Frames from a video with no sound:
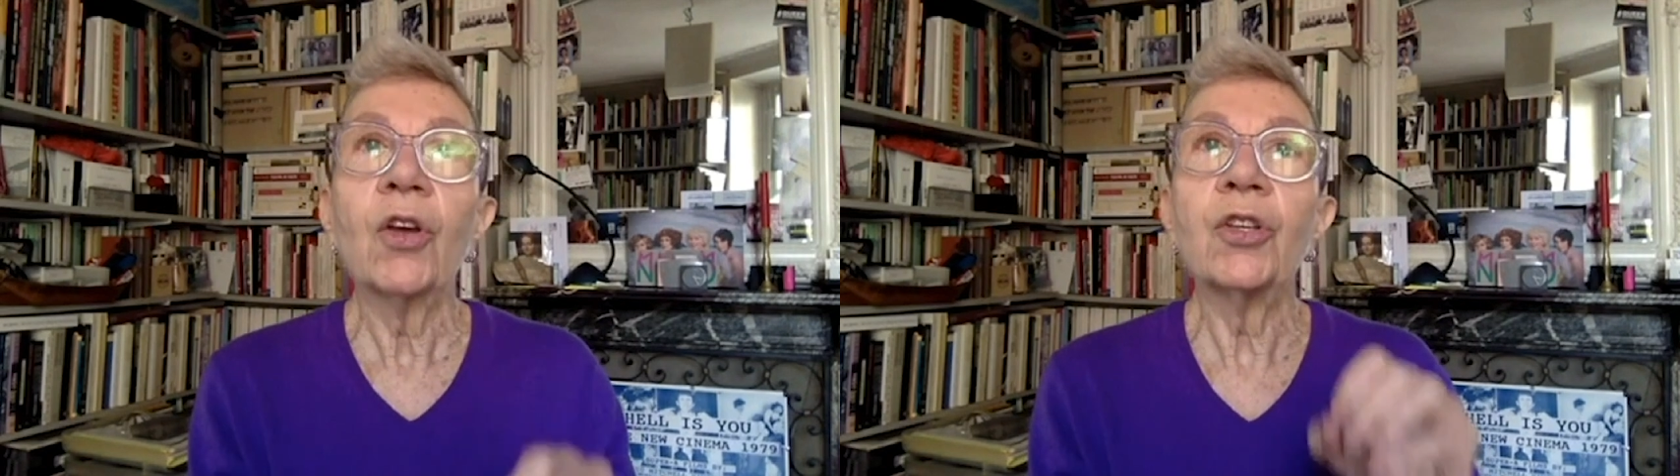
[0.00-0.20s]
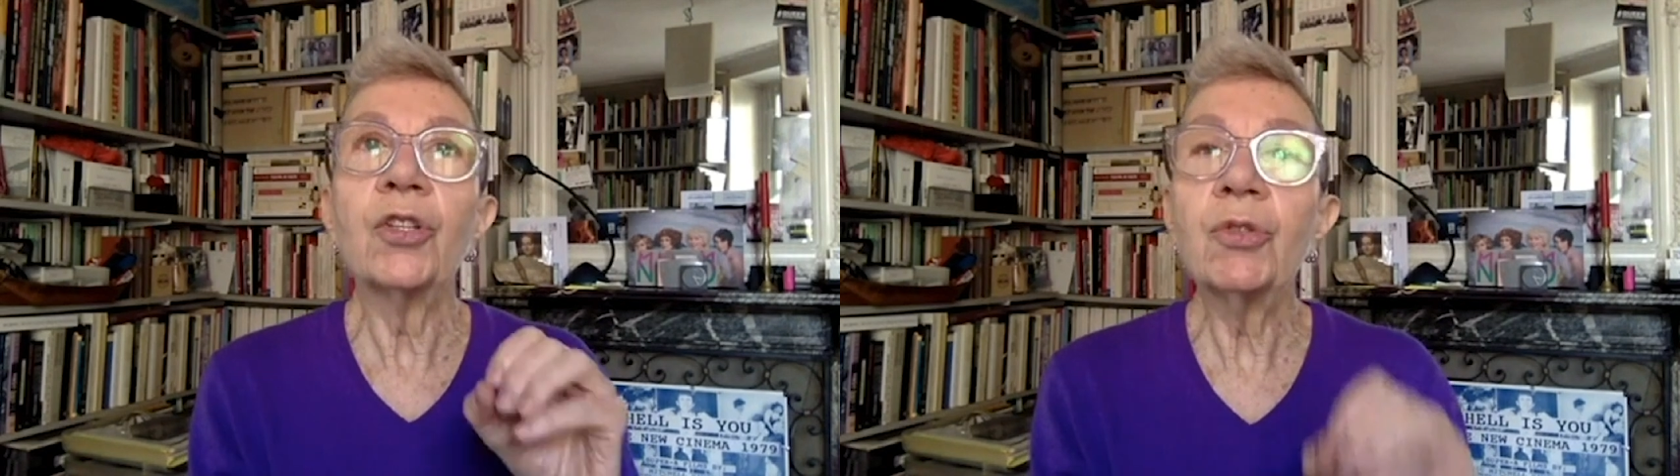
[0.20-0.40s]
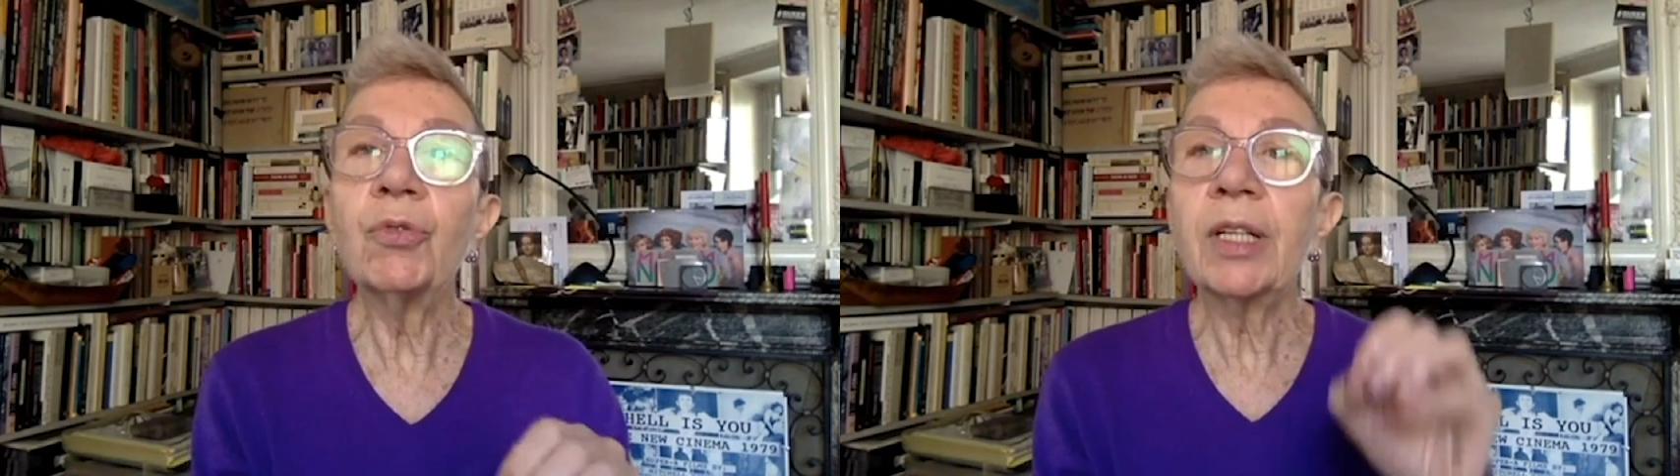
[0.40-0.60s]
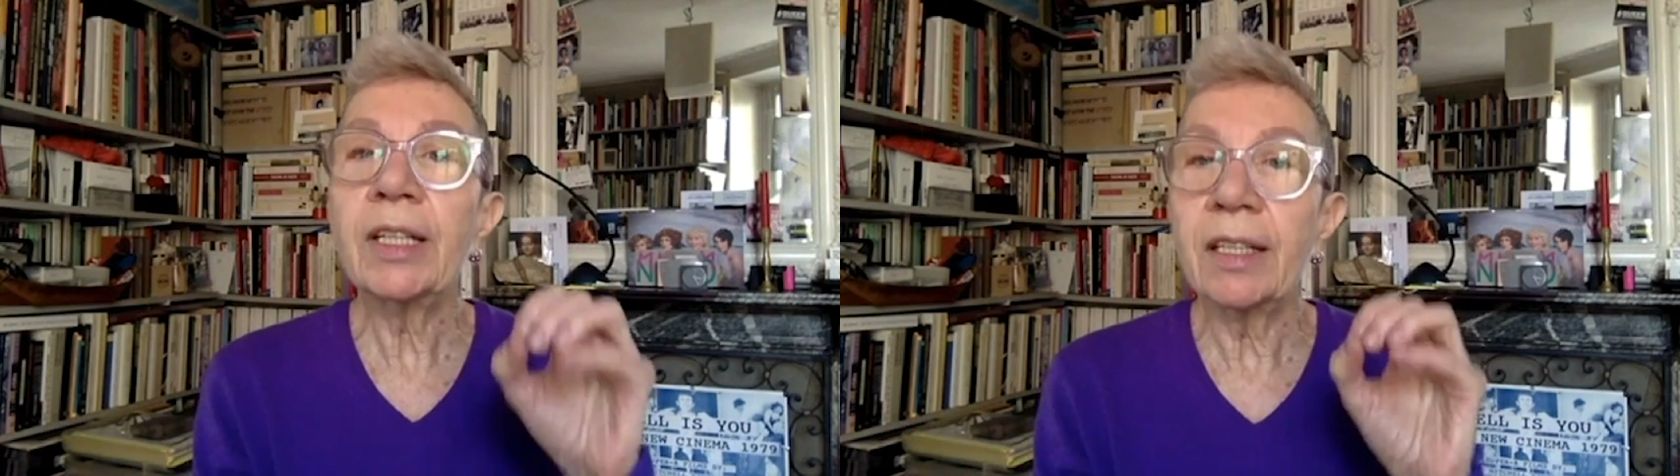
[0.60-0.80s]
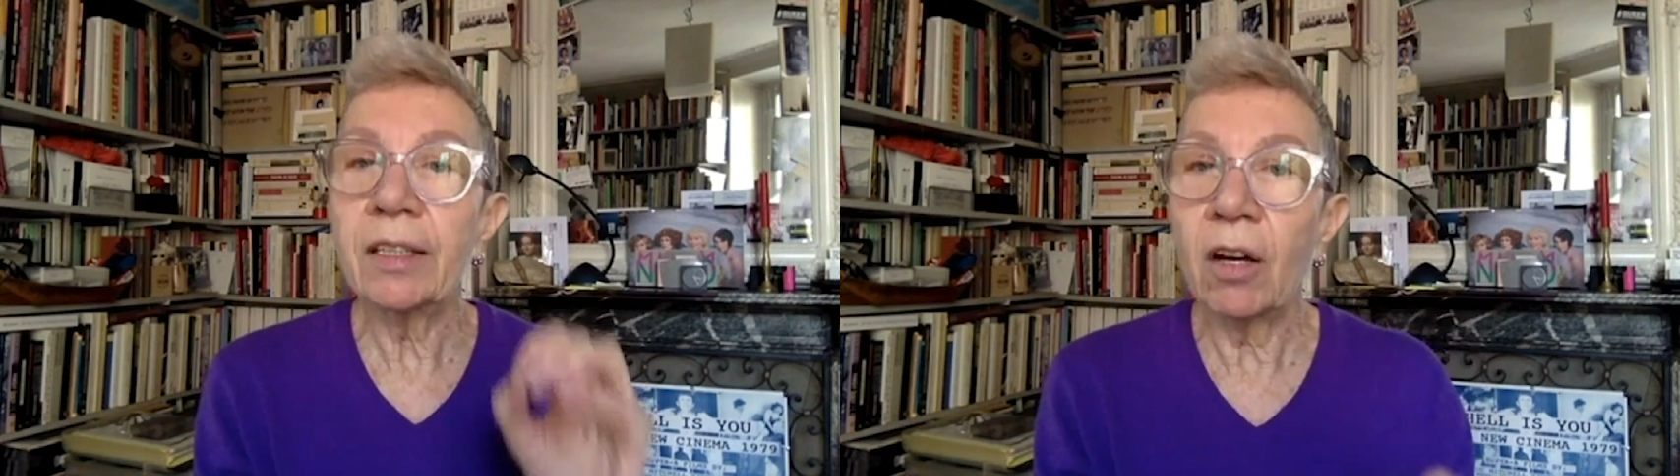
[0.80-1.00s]
you
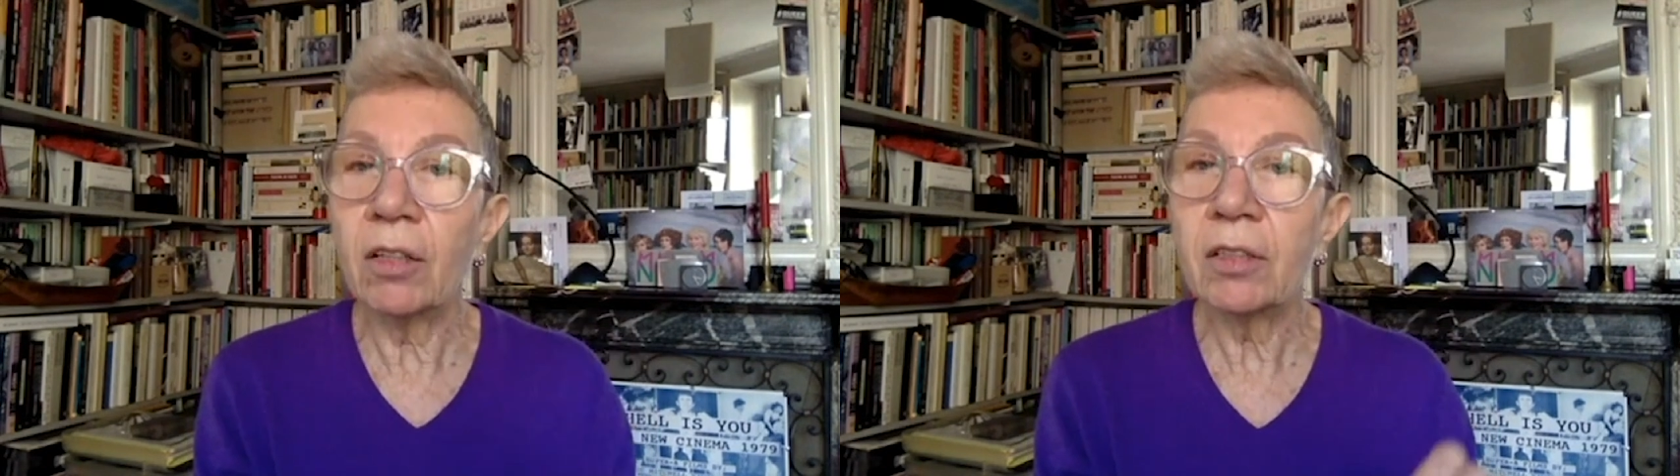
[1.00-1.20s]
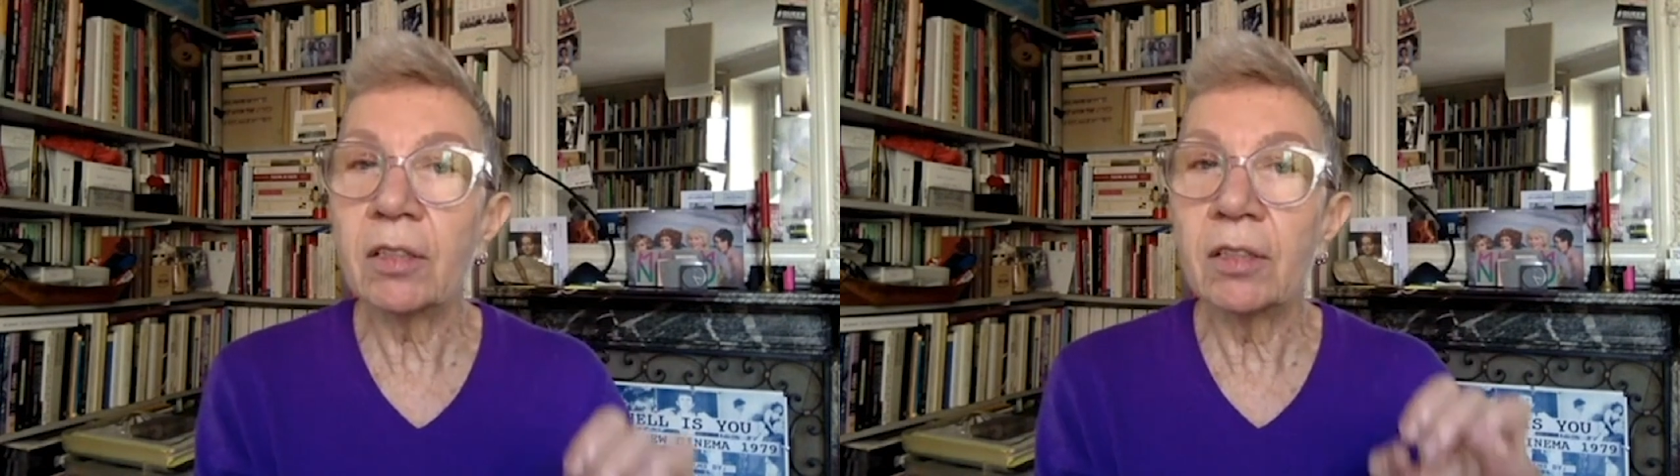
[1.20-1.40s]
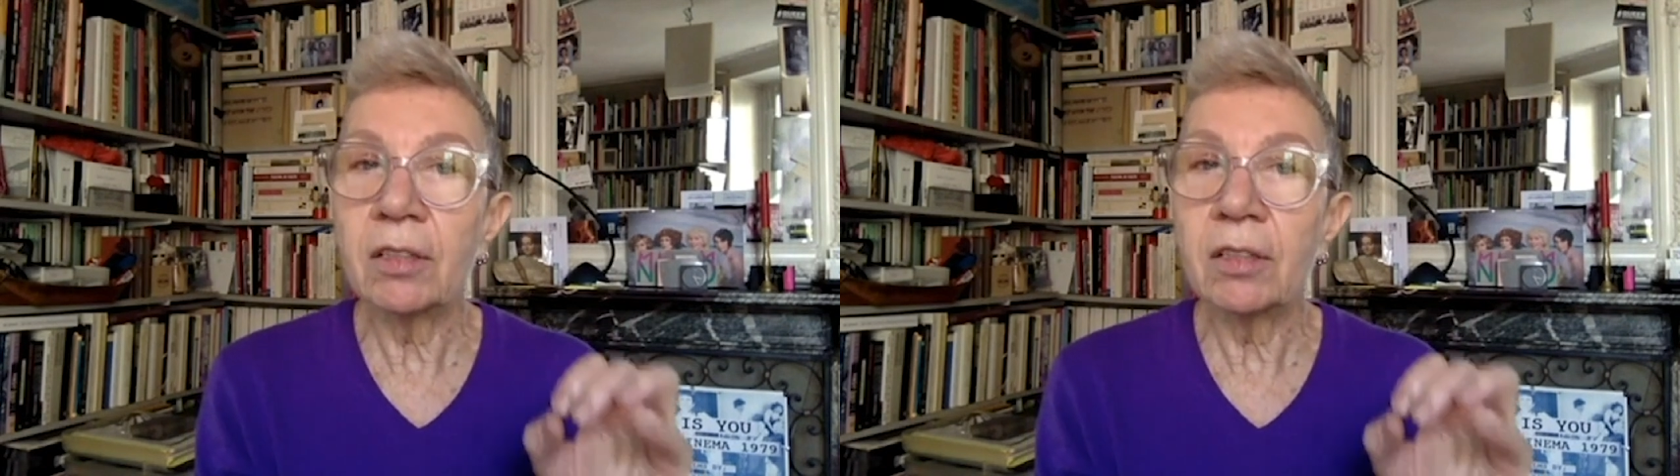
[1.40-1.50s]
cannot